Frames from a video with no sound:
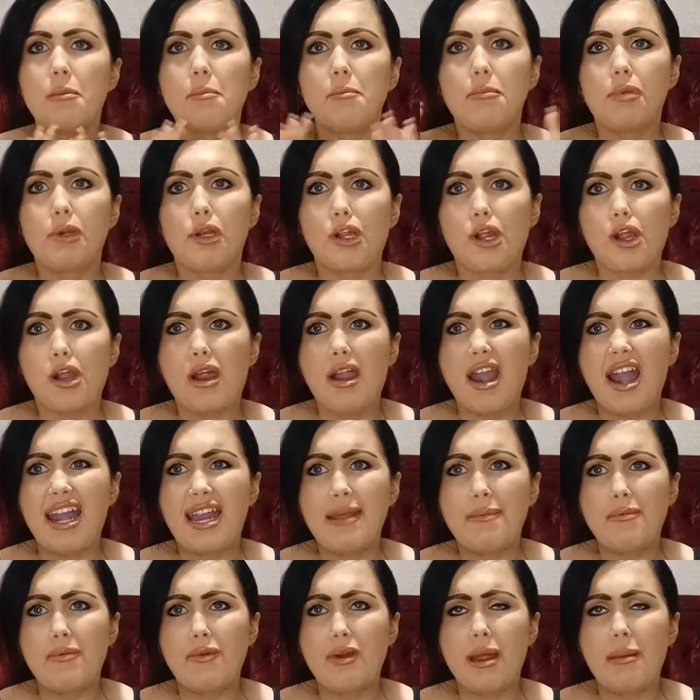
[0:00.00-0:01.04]
blur
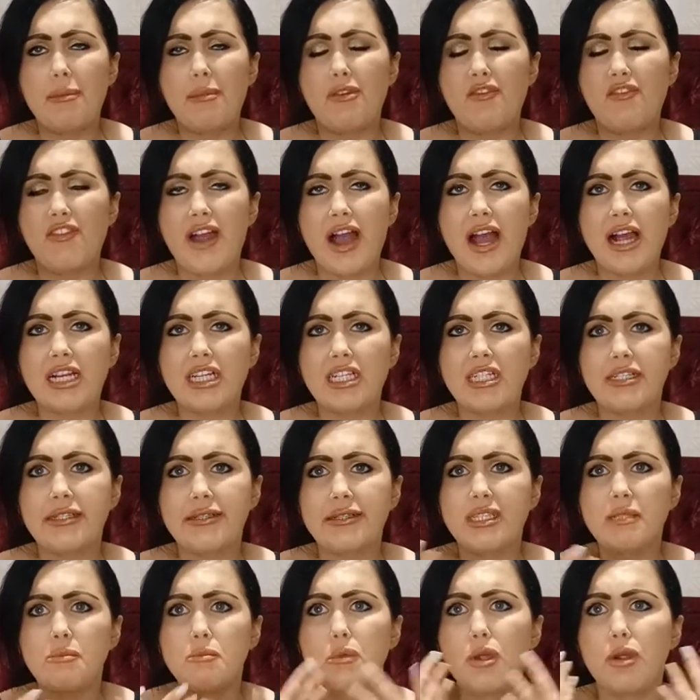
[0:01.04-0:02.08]
any
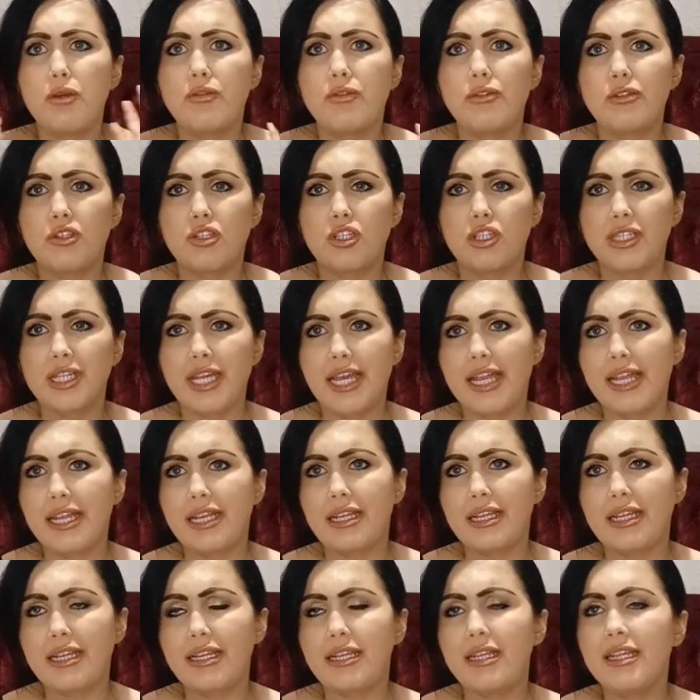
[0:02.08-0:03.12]
imperfections, move your
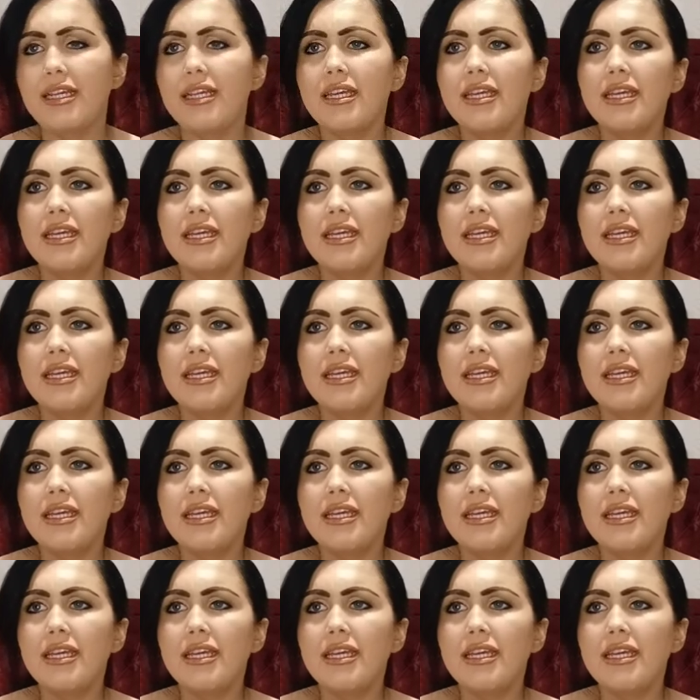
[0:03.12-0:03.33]
skin,